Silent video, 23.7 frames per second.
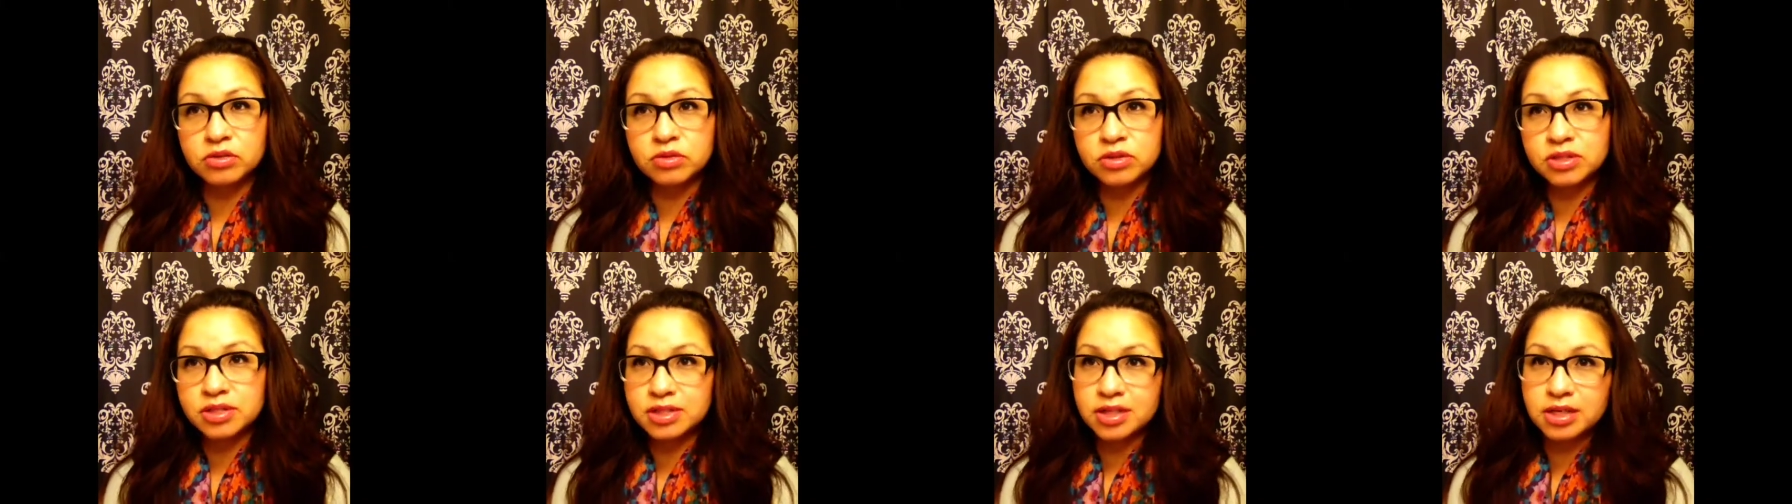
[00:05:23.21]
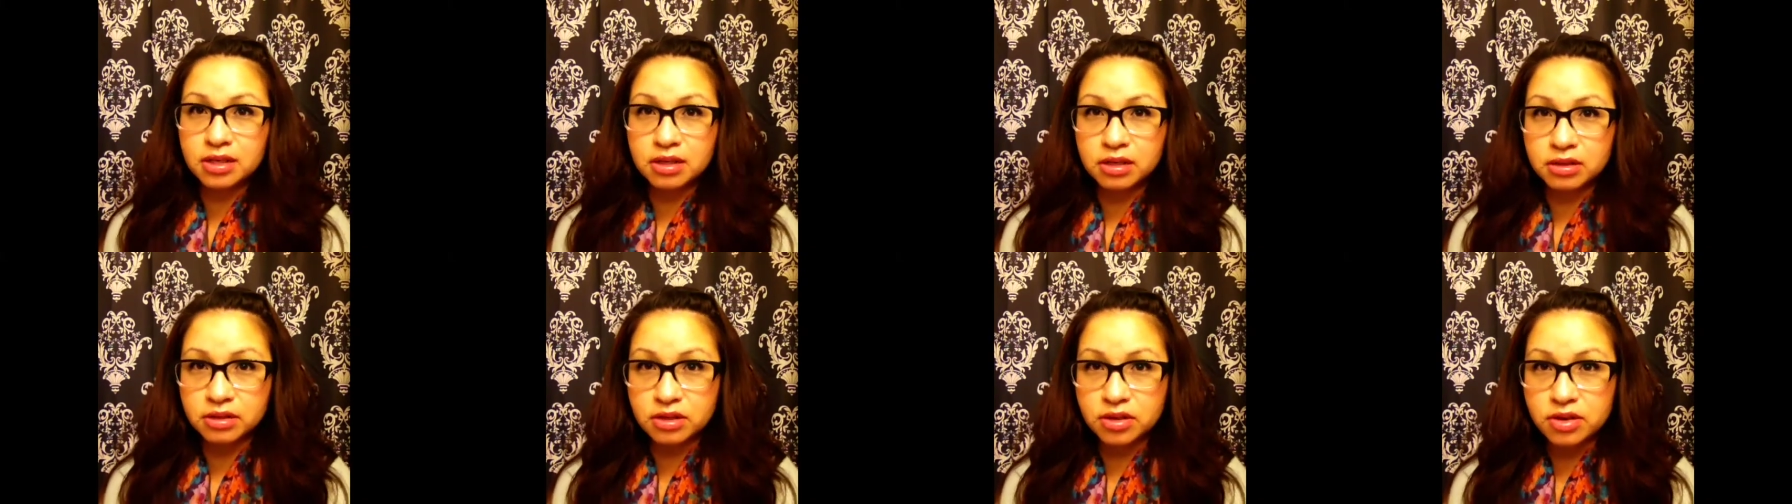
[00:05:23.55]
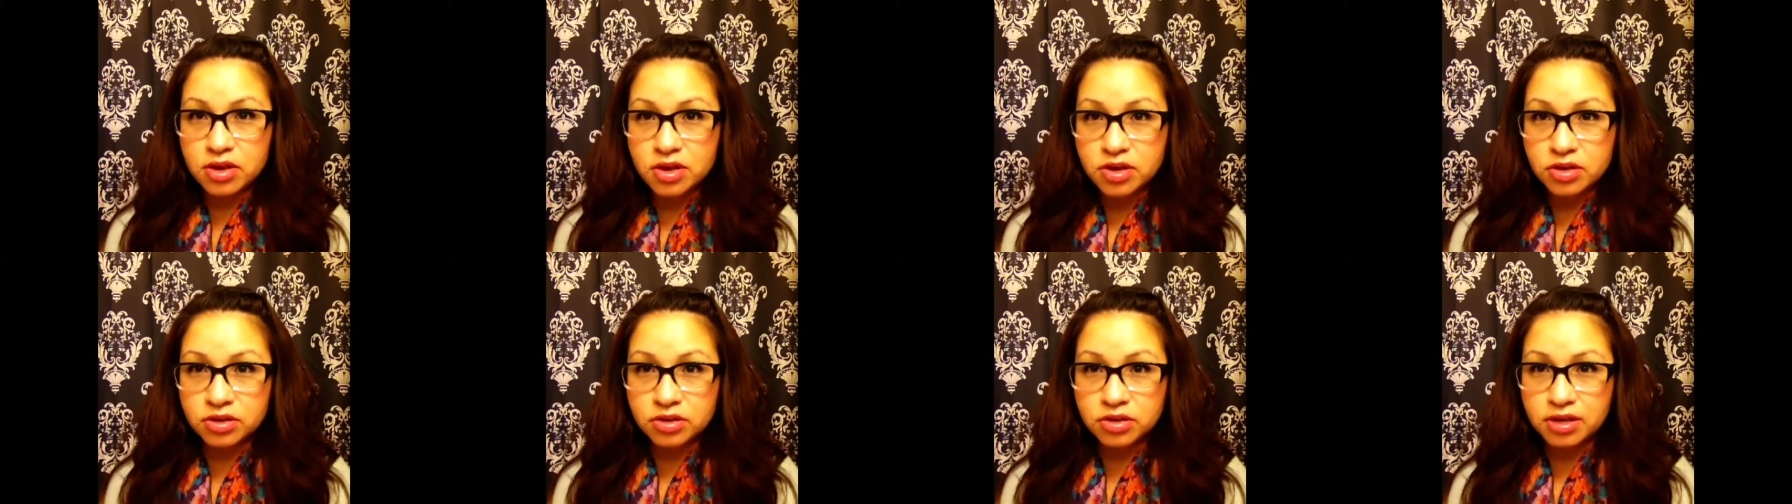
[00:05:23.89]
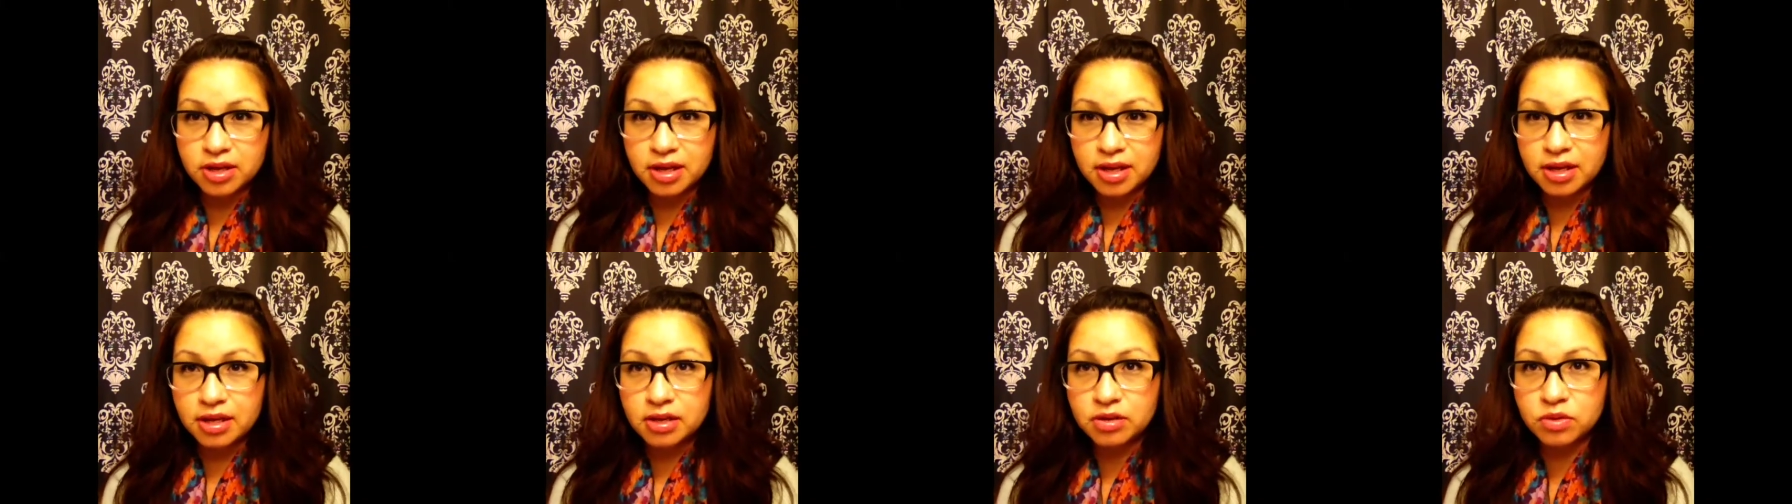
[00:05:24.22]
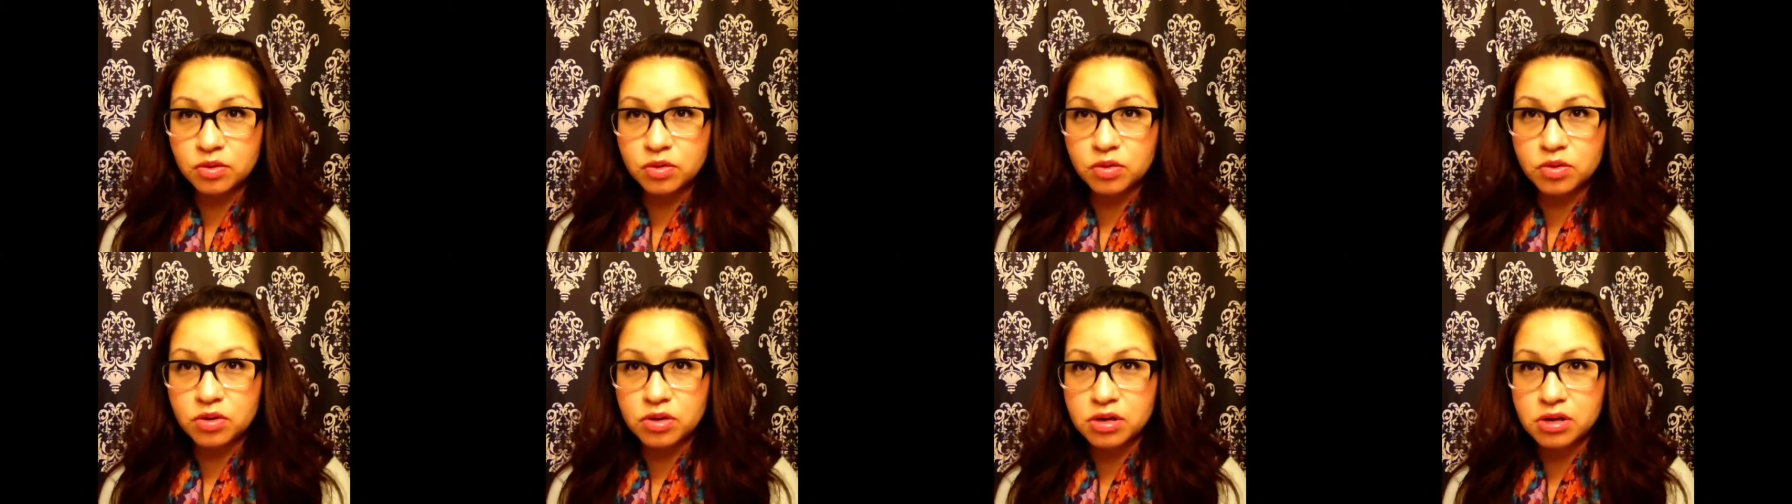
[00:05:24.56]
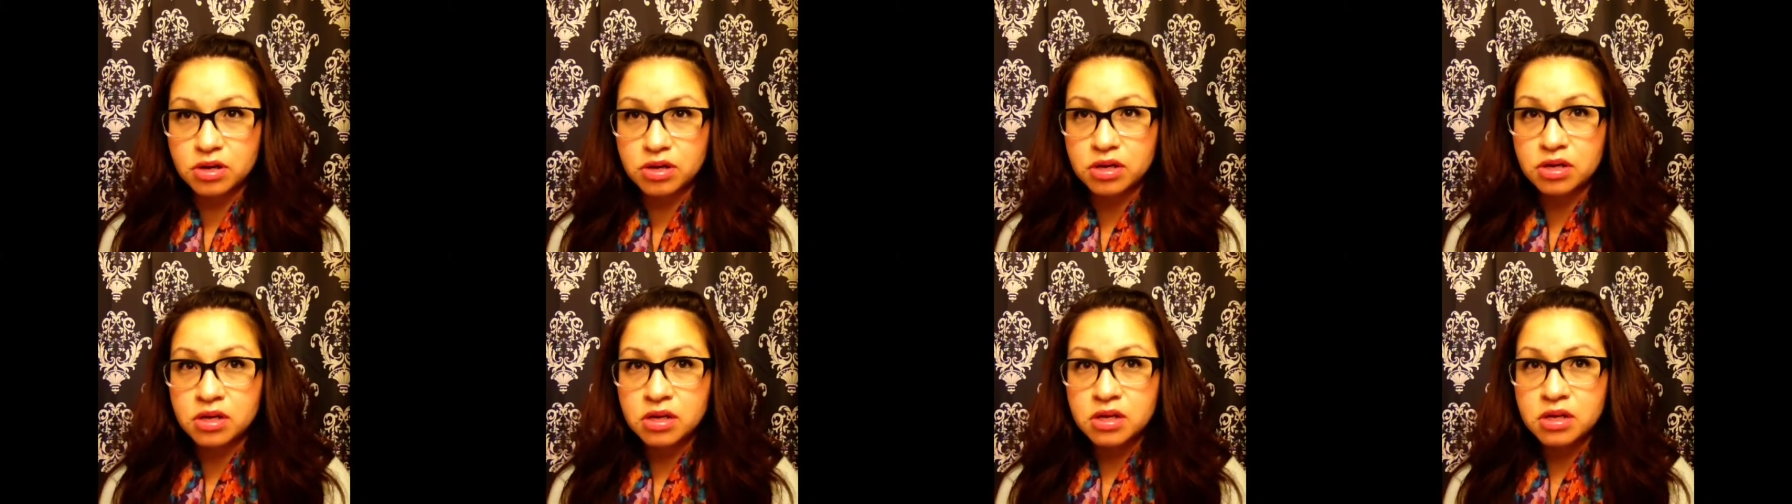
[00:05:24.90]
see on the internet
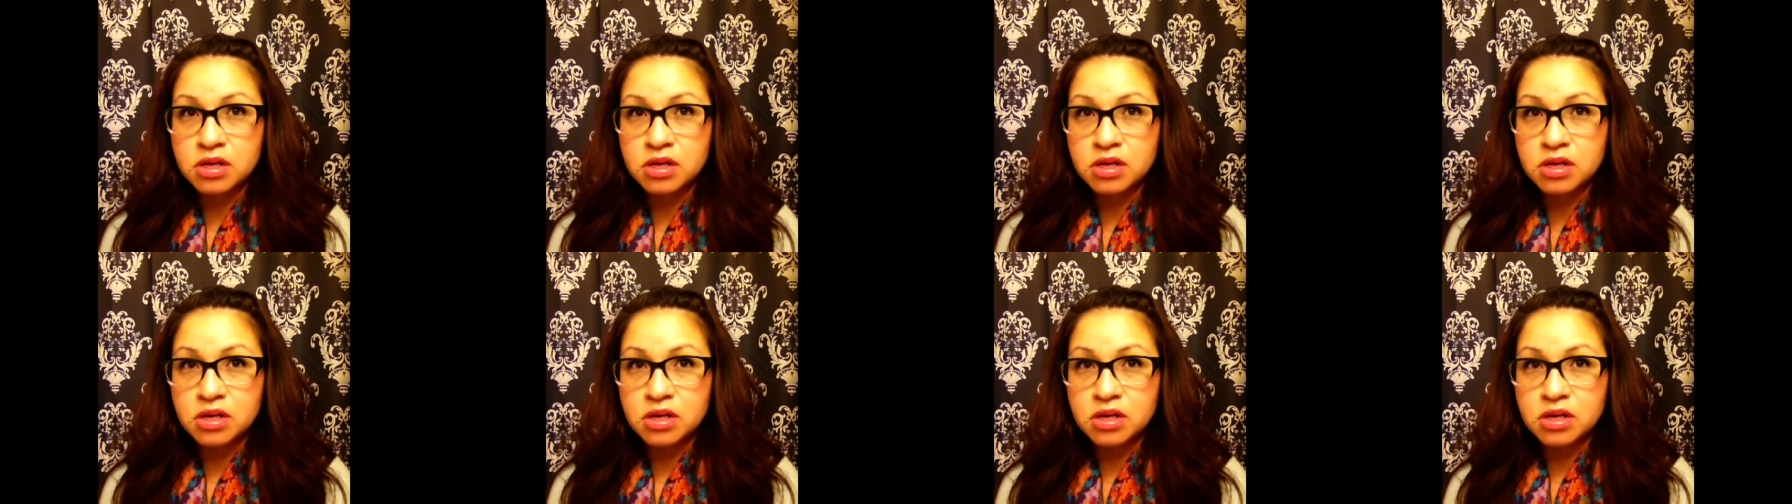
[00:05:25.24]
or